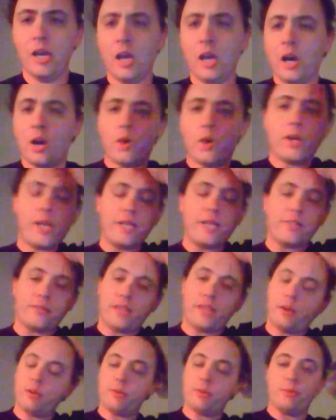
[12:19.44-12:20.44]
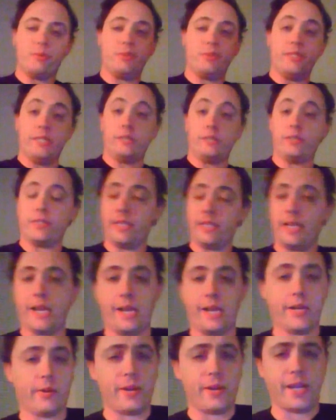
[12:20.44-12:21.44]
Okay, so that one was interesting.
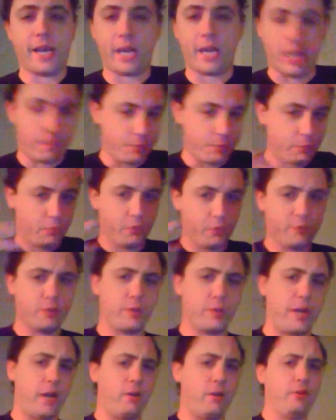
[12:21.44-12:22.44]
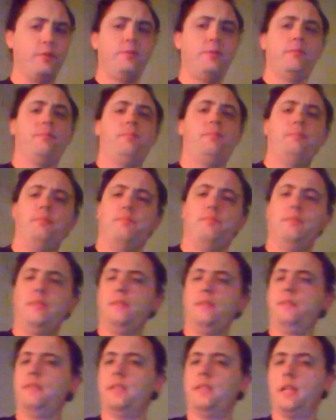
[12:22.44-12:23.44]
I know I got up and moved around
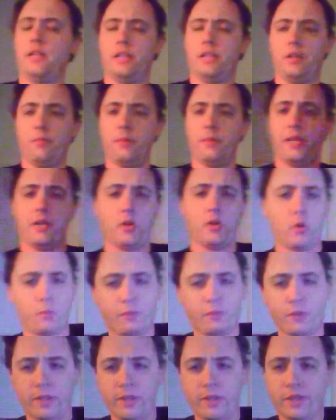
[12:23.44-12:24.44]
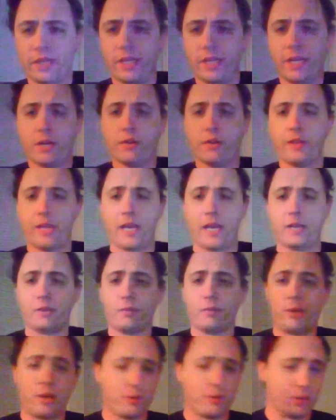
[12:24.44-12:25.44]
a little bit. Hopefully you could hear that
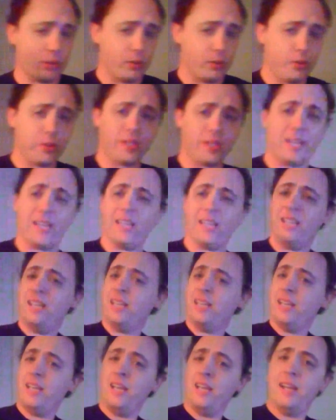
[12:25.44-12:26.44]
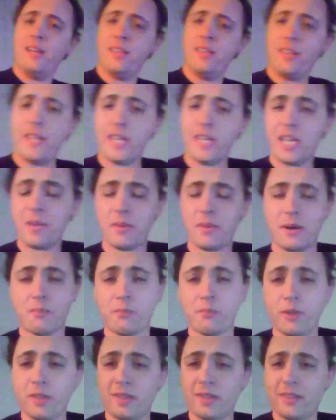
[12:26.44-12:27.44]
throughout the whole thing. They came
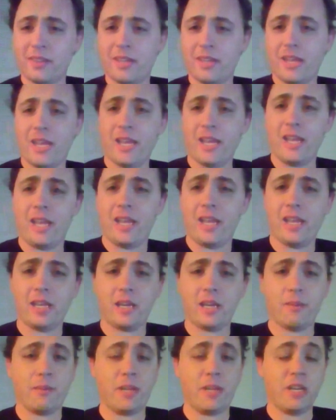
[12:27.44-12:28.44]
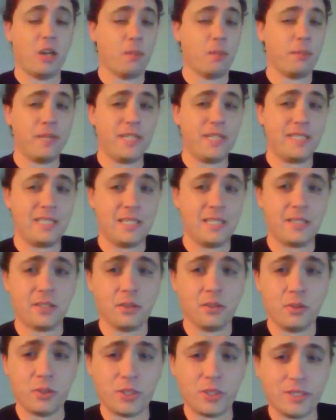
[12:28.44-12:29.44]
up with a company called PC
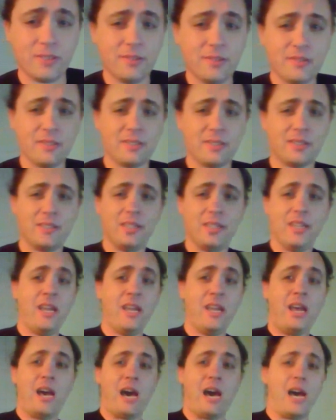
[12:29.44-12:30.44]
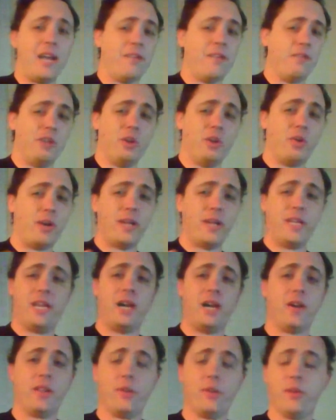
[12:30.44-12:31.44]
Solutions. I have no idea
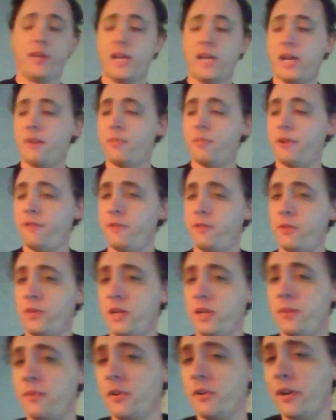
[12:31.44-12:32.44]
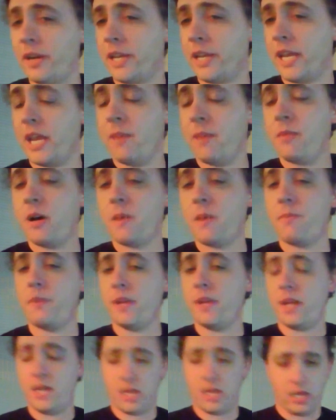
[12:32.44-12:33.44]
how they would have gotten my phone number. It came up
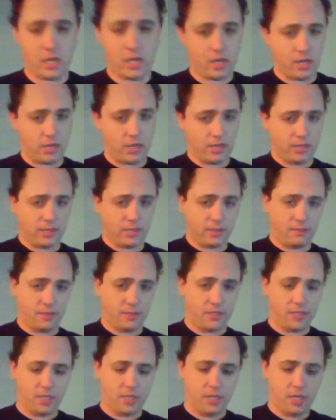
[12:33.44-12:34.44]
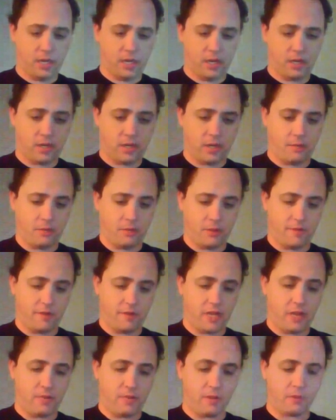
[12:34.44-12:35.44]
as, let me see here, I believe it
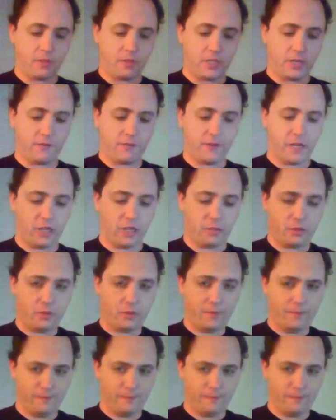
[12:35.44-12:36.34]
came up as unavailable.